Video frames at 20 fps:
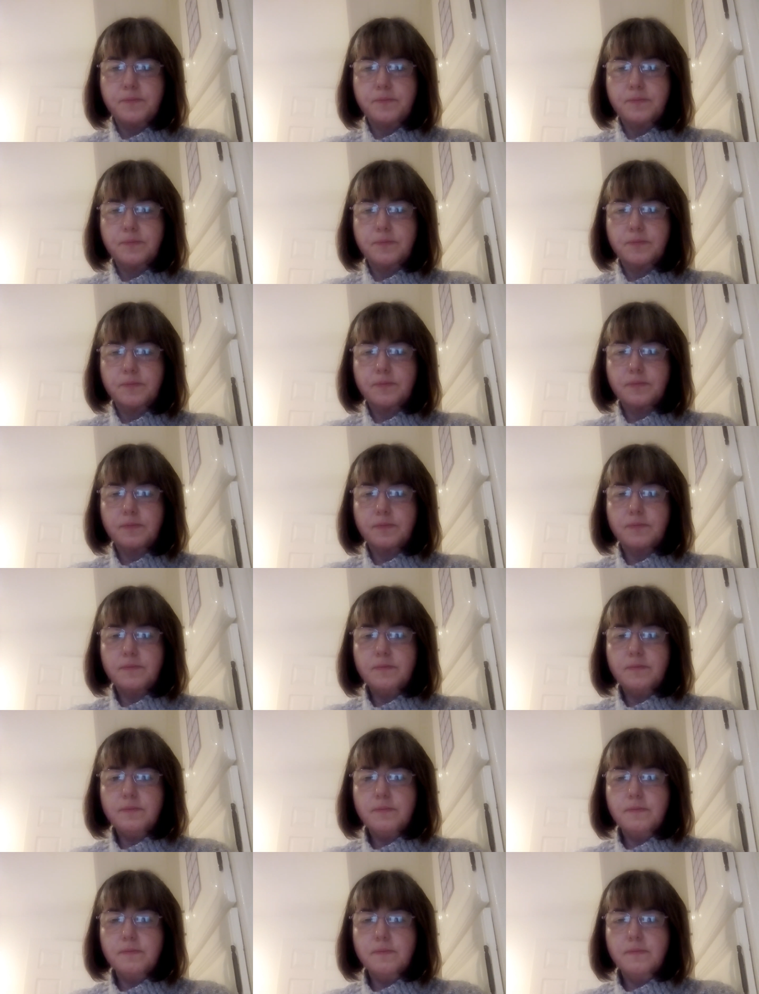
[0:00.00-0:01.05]

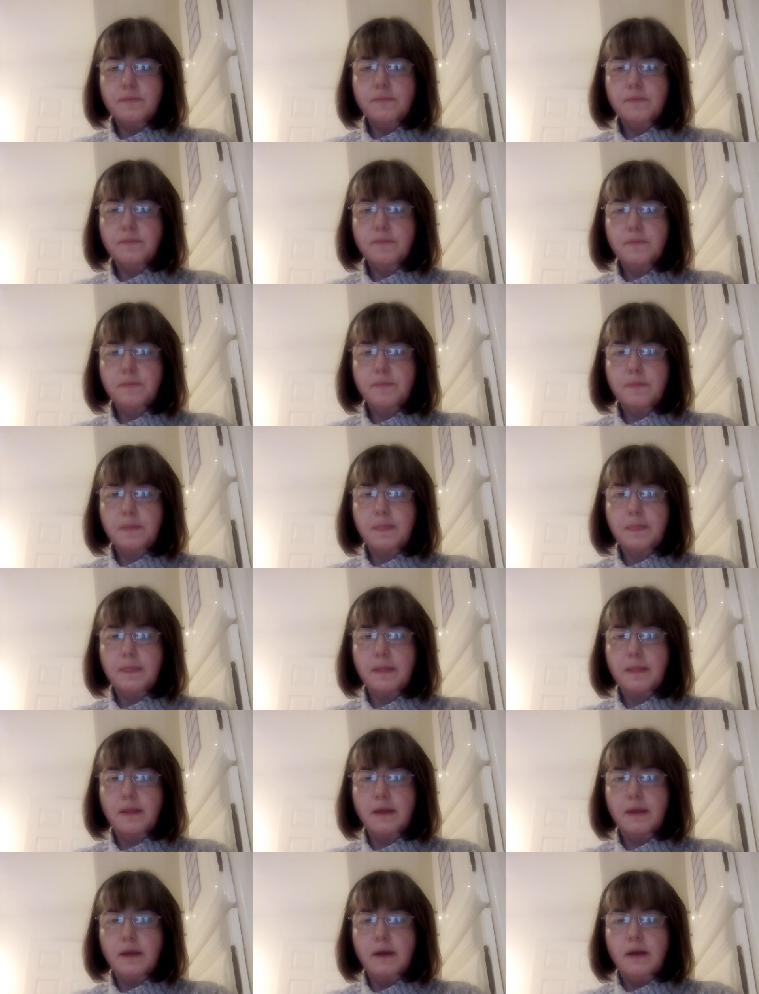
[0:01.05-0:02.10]

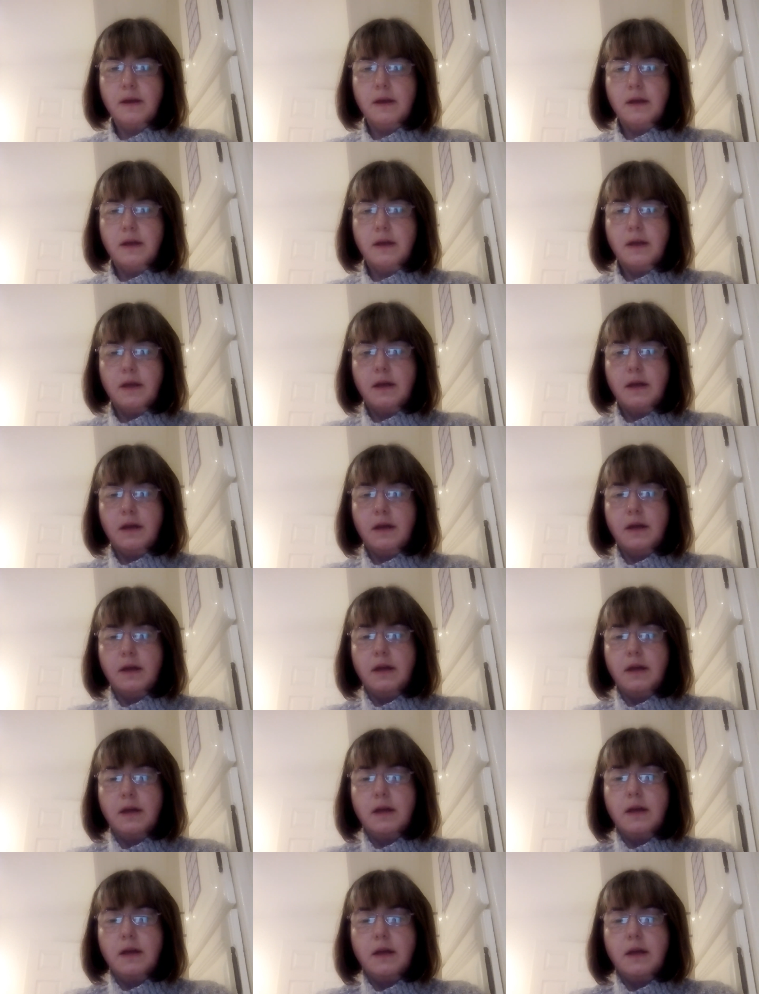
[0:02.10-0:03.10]
(no one is talking)